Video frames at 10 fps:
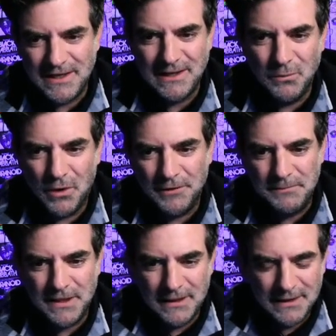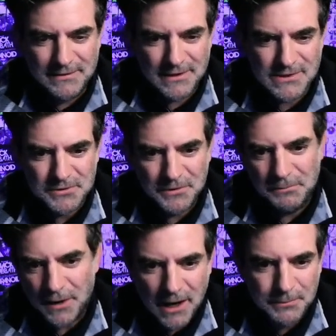wannabe industrial
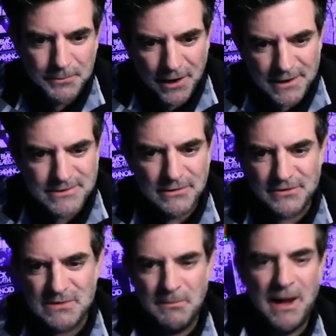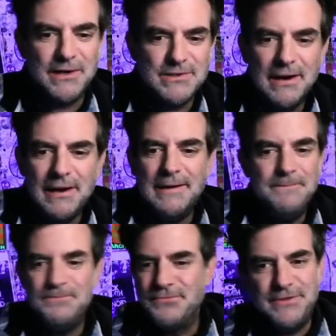pop crossover smash,
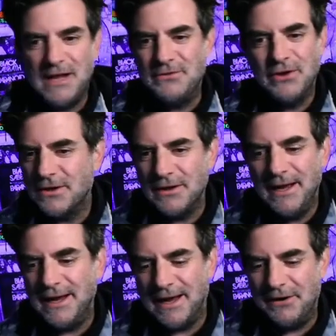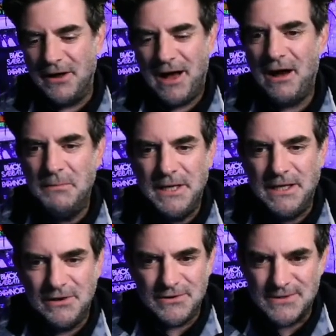they took like, I don't know how many
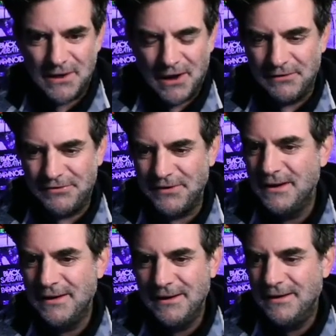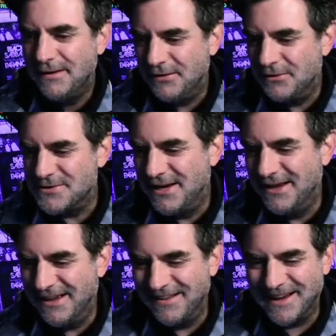years off. It was
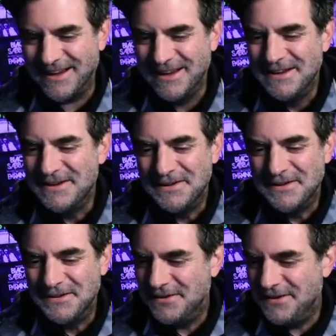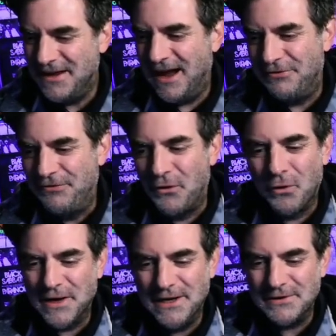like,
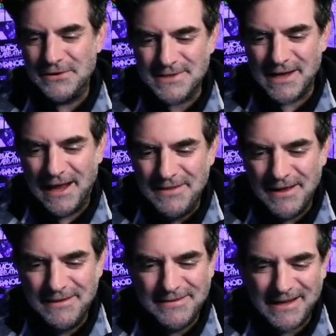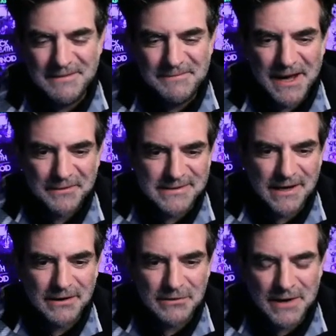4 years. And then they came back with
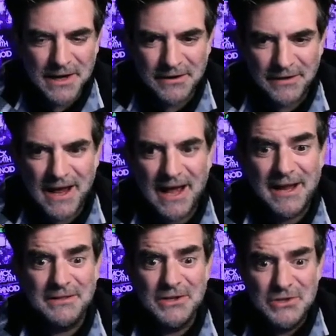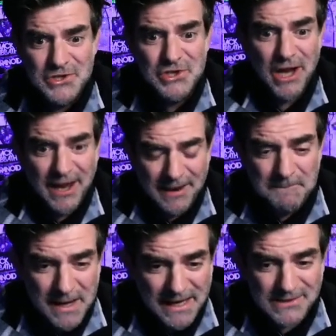Title of Record and they had a legit
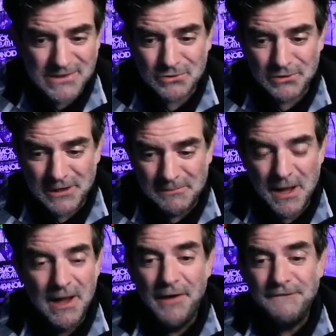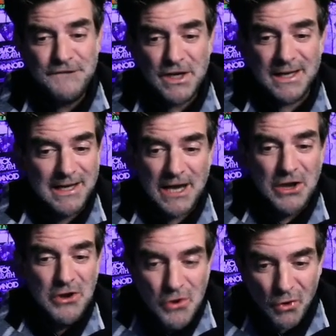mainstream fucking
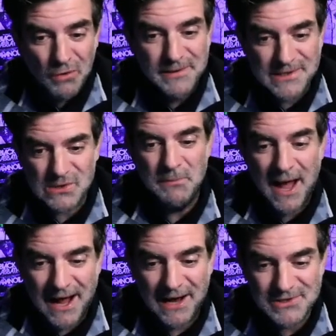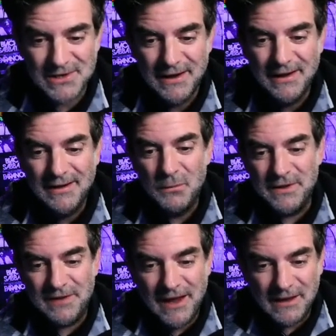enormous smash
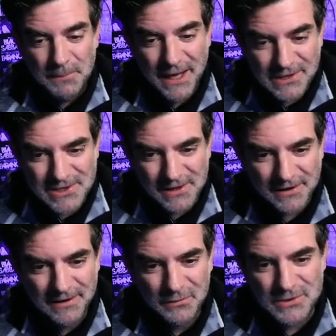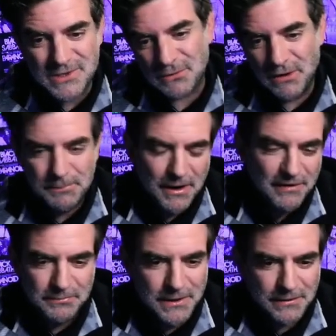with Take a Picture, which is a ripoff
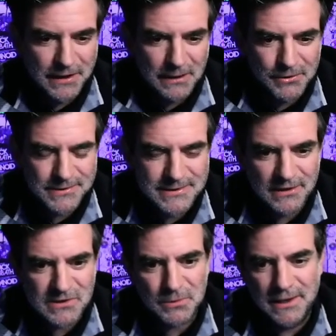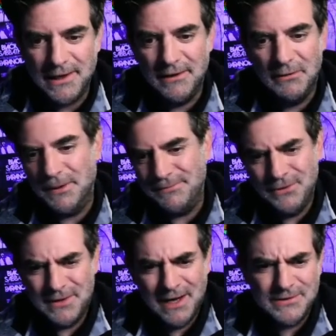of Peter Gabriel's Salisbury Hill, but who
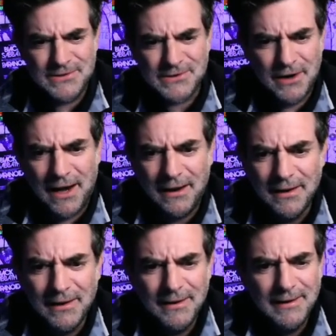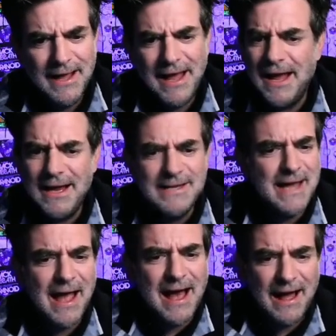cares? It's great. Hey
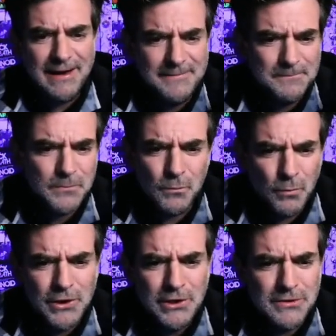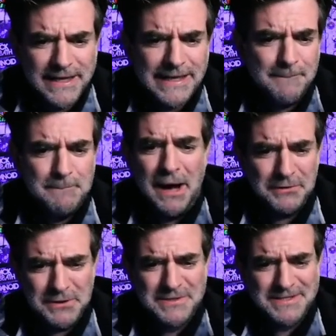Dad, what do you think
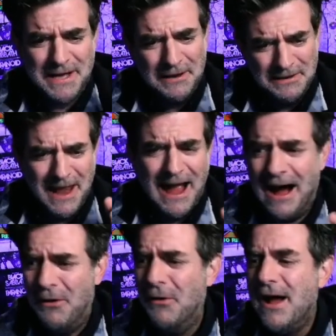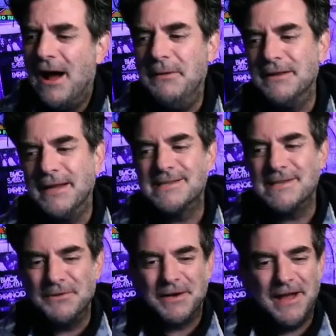about your son now? I mean, like
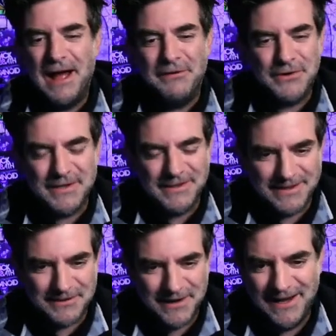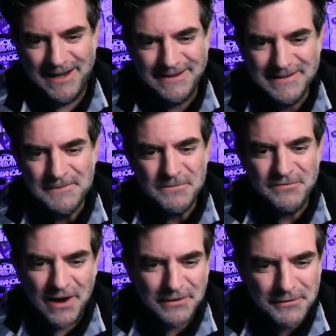similar to Everclear, right?
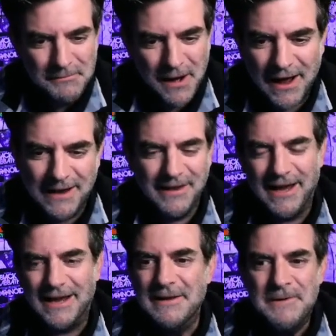Father of Mine, like